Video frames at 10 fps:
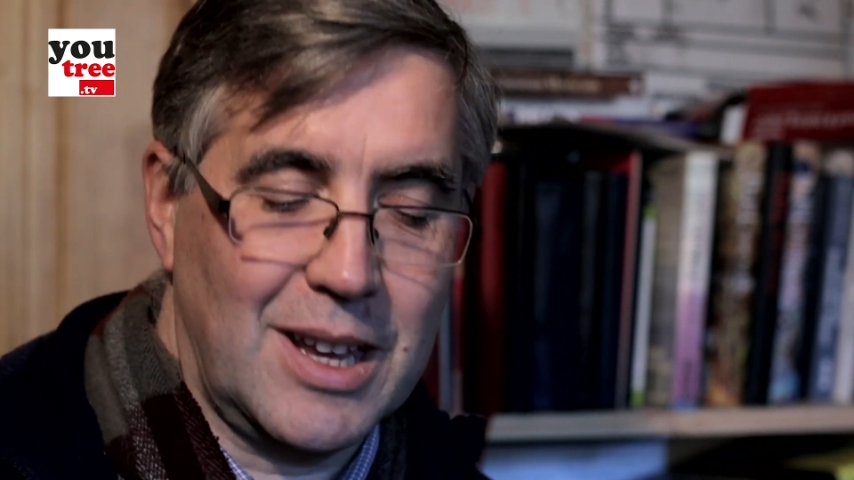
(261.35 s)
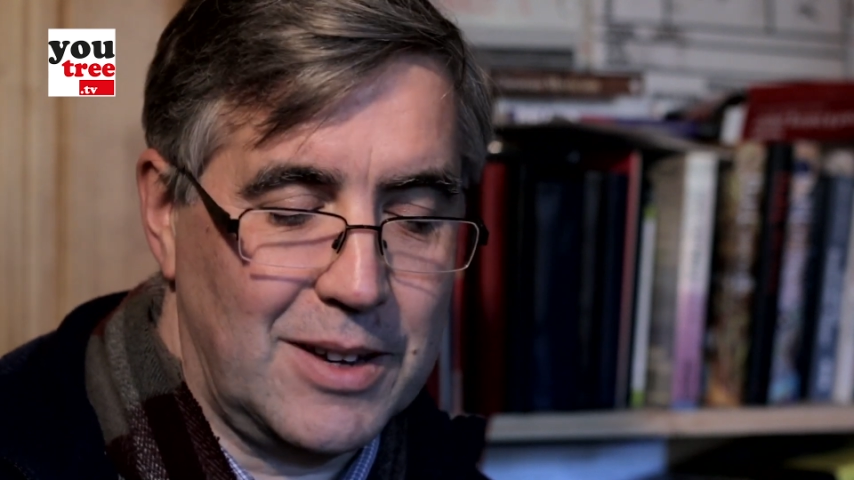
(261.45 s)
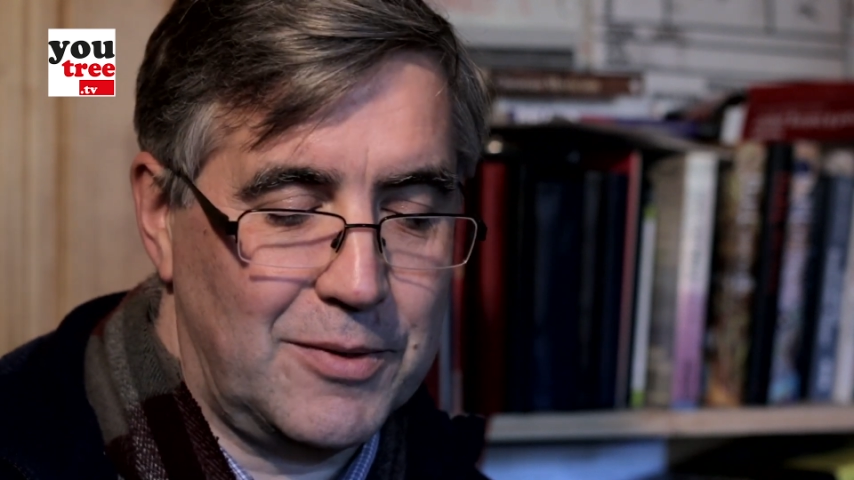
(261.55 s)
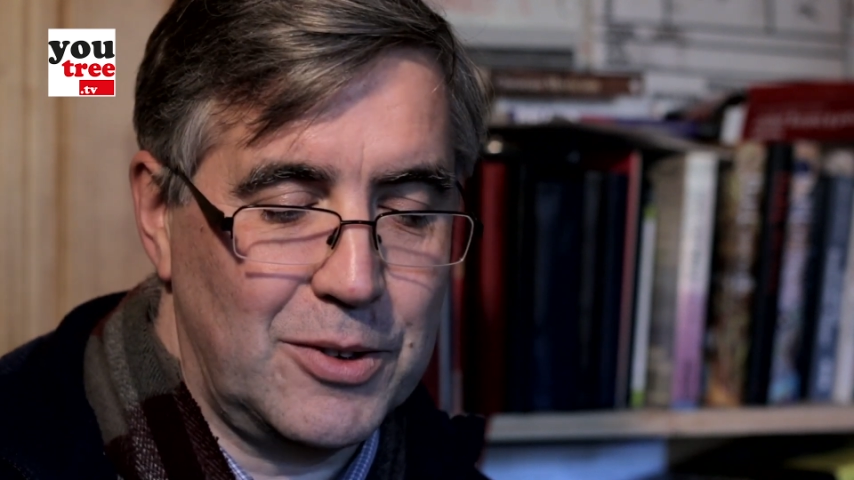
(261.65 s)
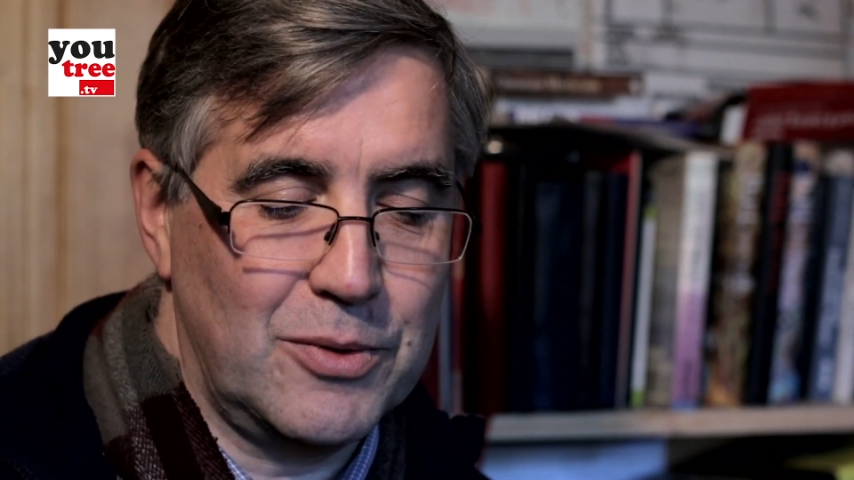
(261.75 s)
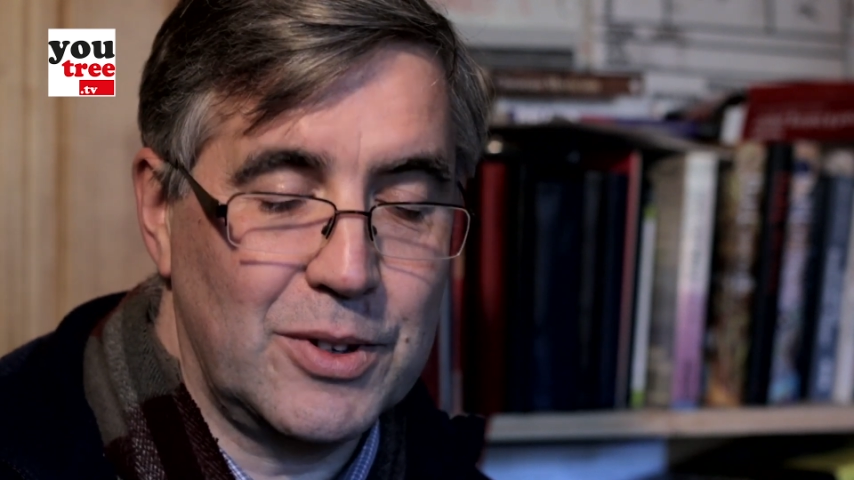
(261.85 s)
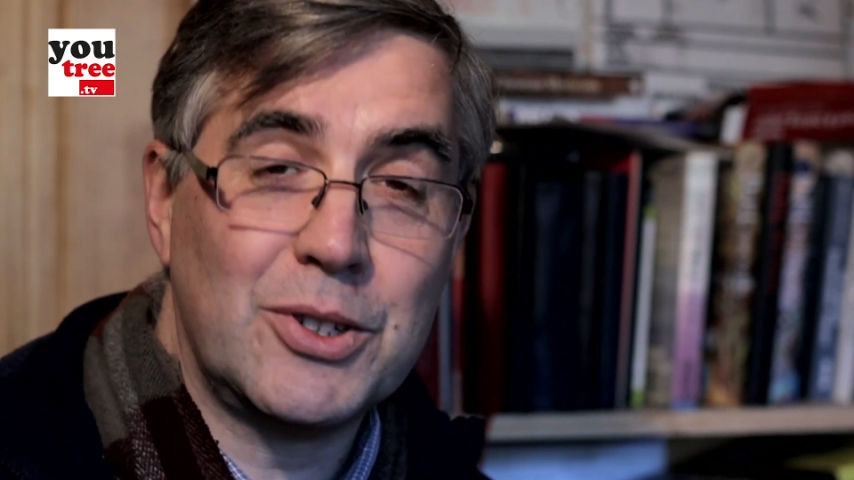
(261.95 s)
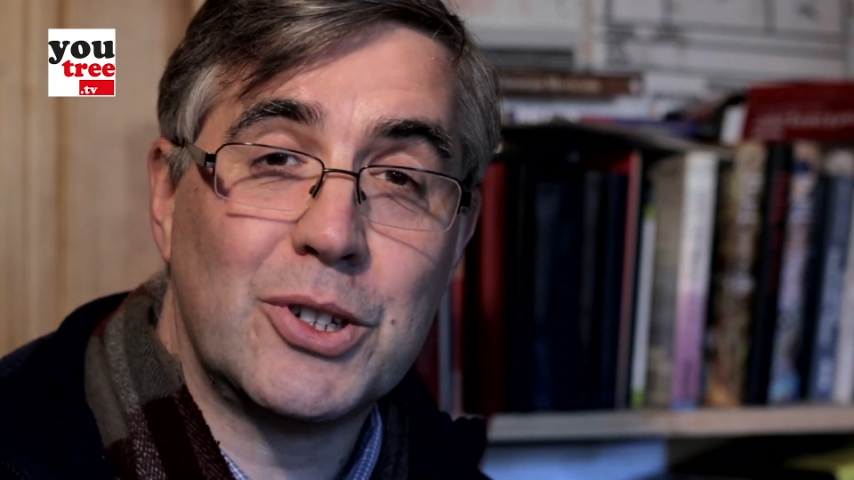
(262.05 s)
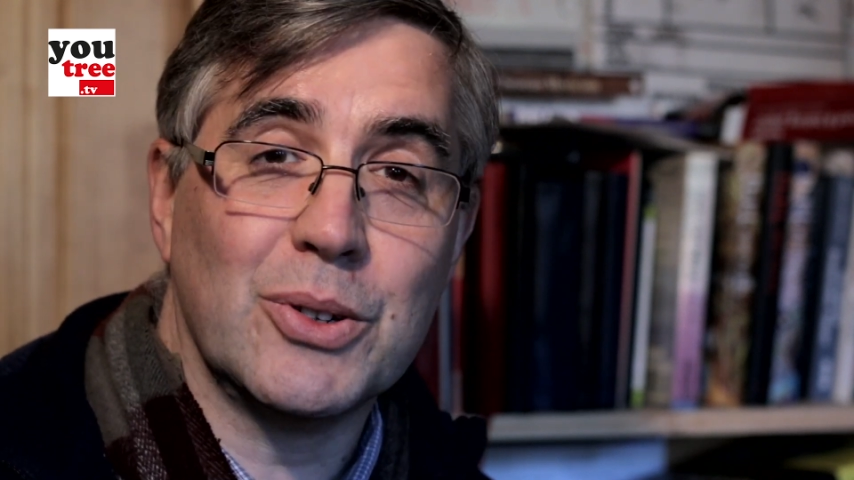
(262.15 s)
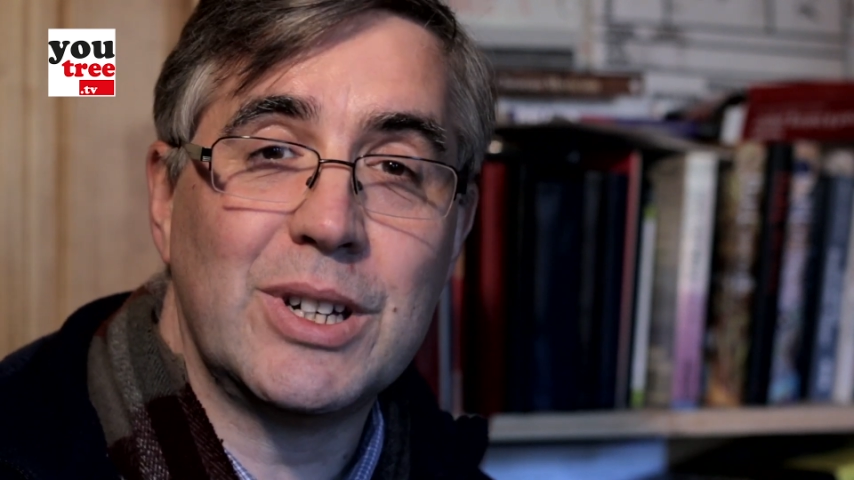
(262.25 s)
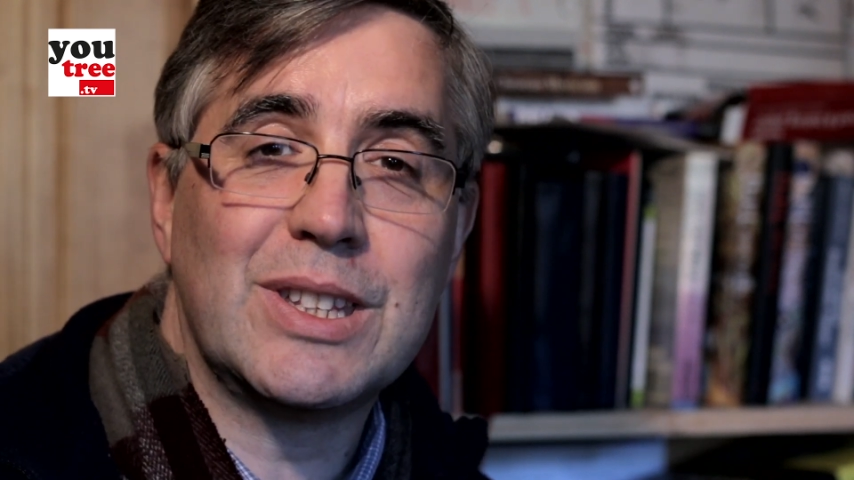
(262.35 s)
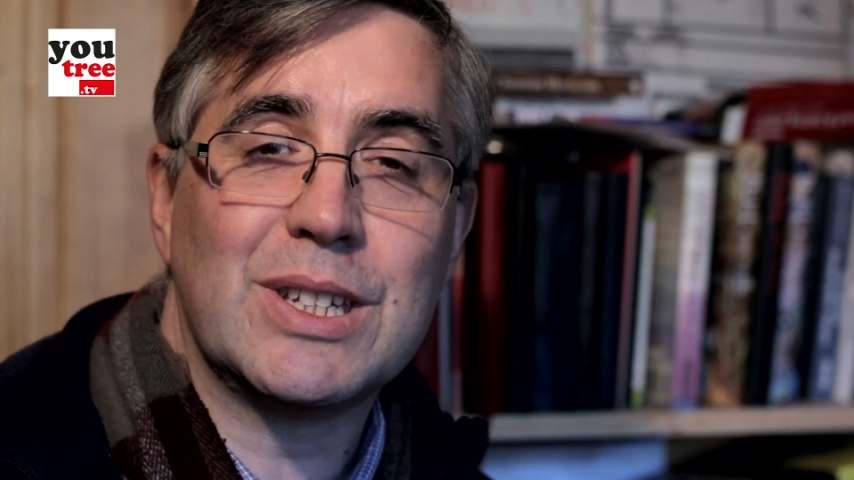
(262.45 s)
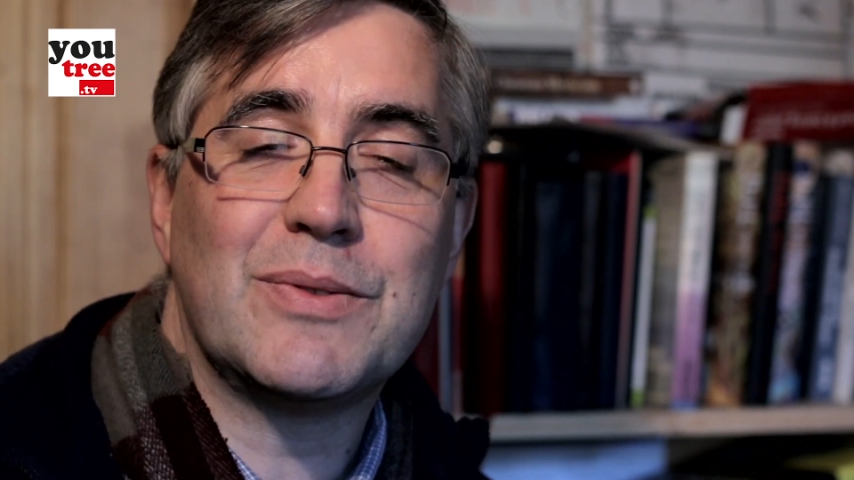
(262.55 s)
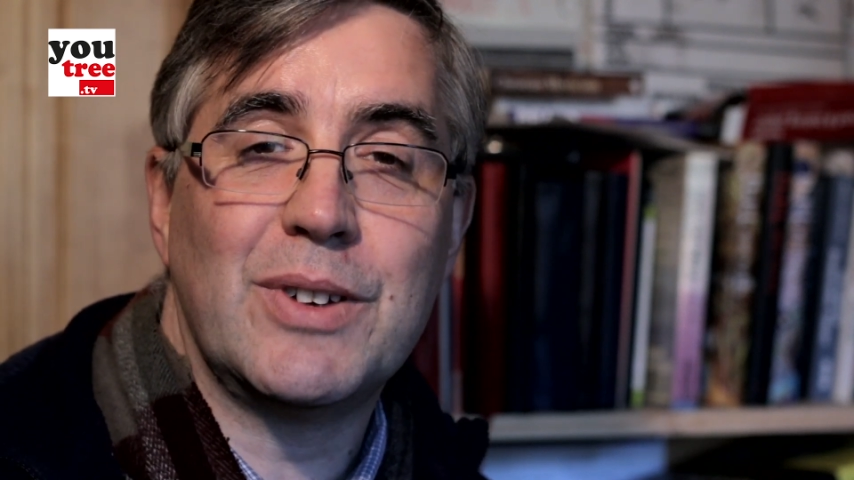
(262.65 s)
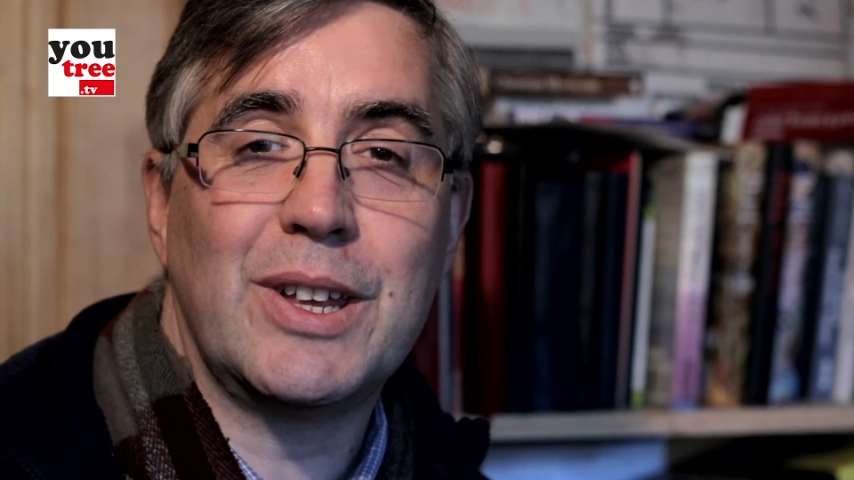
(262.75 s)
If you've enjoyed
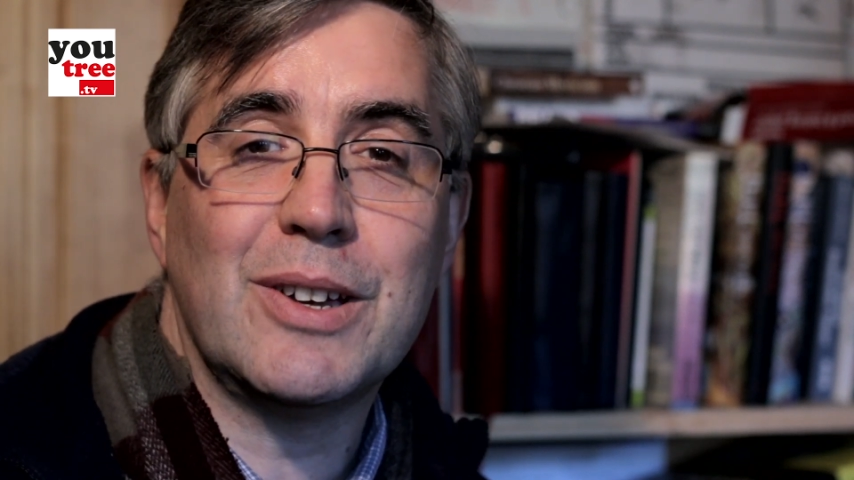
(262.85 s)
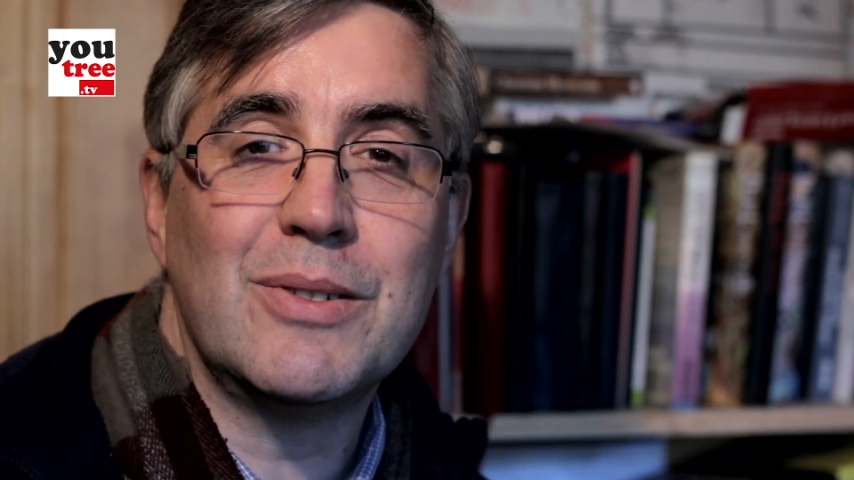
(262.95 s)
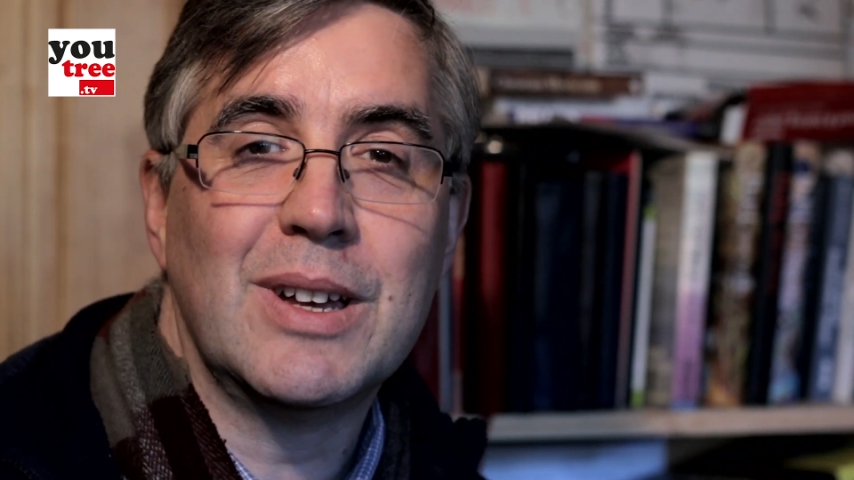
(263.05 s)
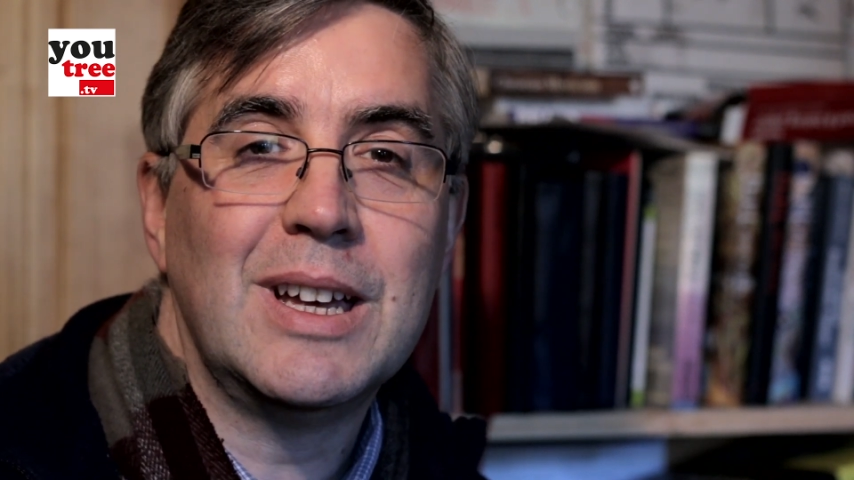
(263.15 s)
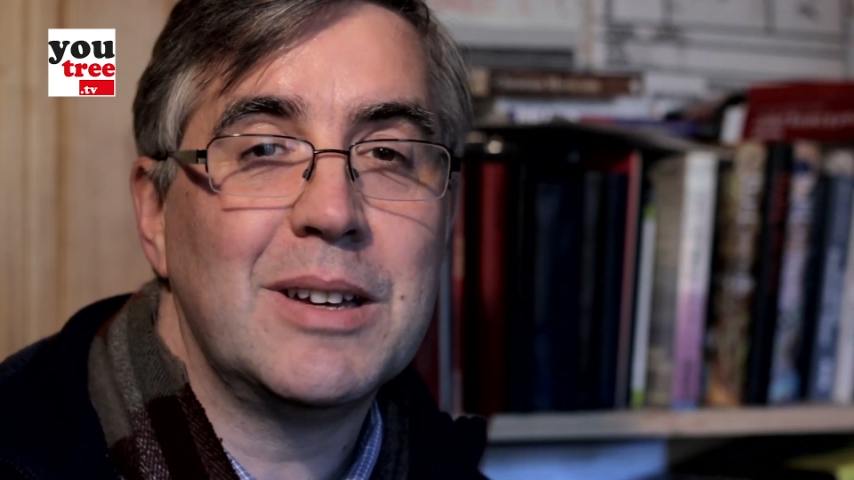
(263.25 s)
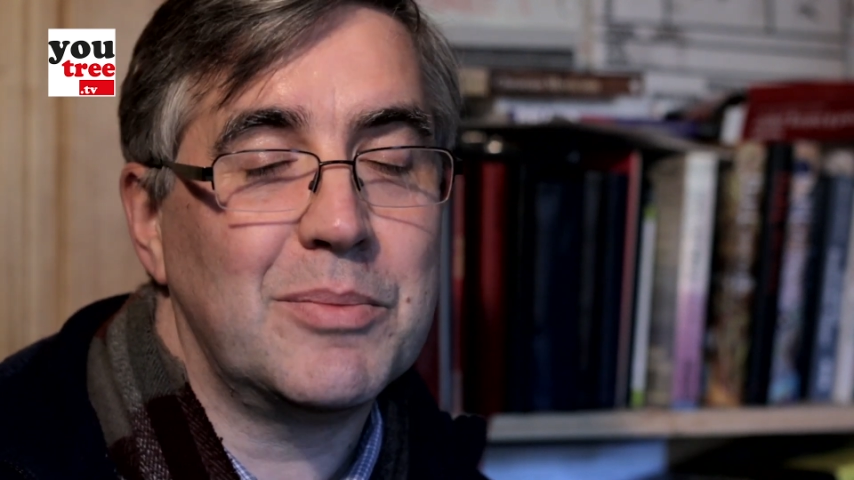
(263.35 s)
this video,